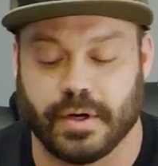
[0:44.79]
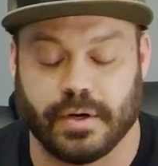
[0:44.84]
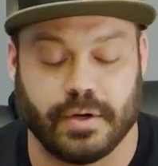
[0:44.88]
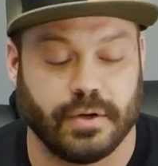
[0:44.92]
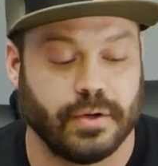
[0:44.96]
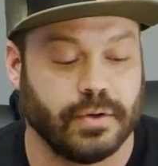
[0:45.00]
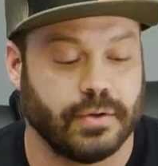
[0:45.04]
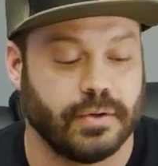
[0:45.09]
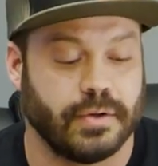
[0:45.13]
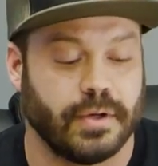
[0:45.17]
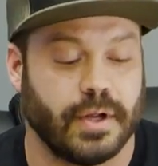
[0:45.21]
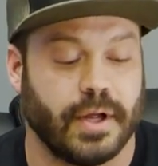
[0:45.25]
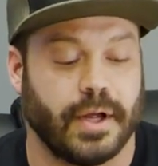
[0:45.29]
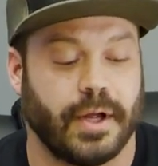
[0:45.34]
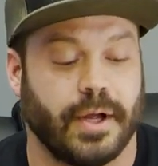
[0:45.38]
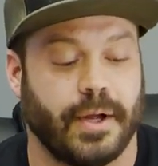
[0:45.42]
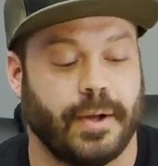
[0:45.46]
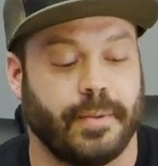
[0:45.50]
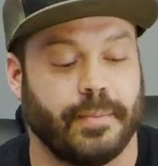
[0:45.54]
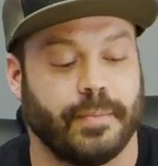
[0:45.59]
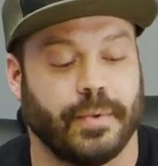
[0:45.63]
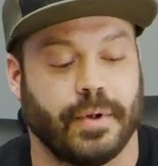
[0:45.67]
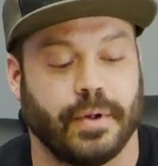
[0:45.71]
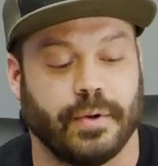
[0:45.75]
going to do,
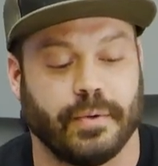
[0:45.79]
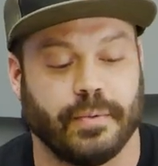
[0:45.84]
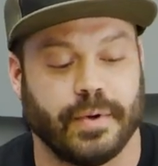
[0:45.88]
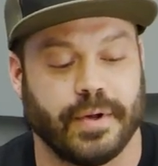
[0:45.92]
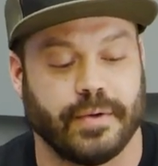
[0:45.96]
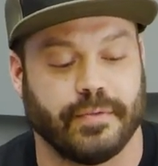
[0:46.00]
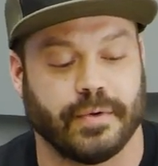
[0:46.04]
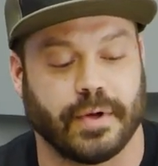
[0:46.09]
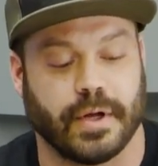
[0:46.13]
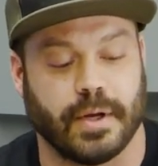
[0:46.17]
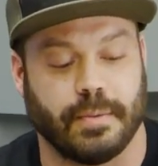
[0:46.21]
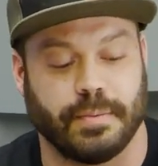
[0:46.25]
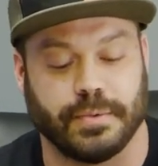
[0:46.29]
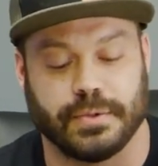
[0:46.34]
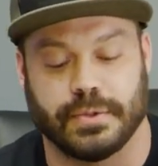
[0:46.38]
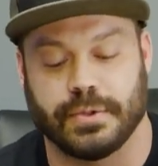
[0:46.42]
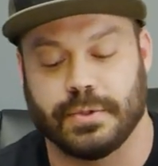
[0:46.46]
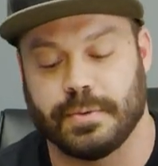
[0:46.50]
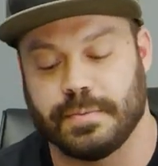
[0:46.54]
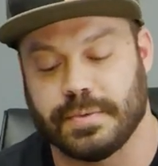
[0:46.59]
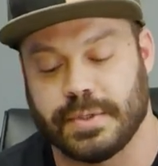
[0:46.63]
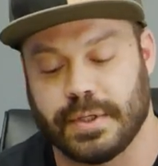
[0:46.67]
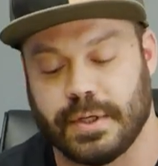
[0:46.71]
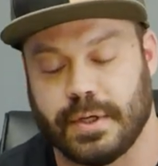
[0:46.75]
we have a couple
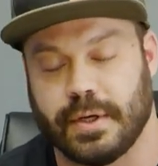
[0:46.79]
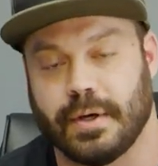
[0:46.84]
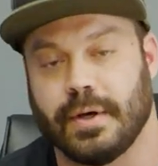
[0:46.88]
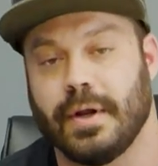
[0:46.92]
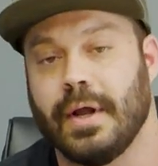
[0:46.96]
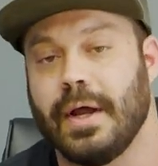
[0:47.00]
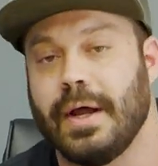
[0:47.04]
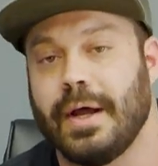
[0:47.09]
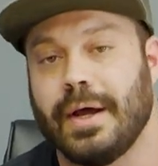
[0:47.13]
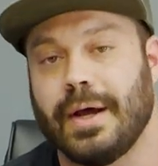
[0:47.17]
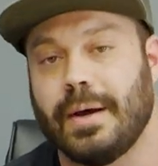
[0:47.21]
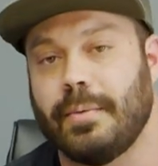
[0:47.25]
tubes here.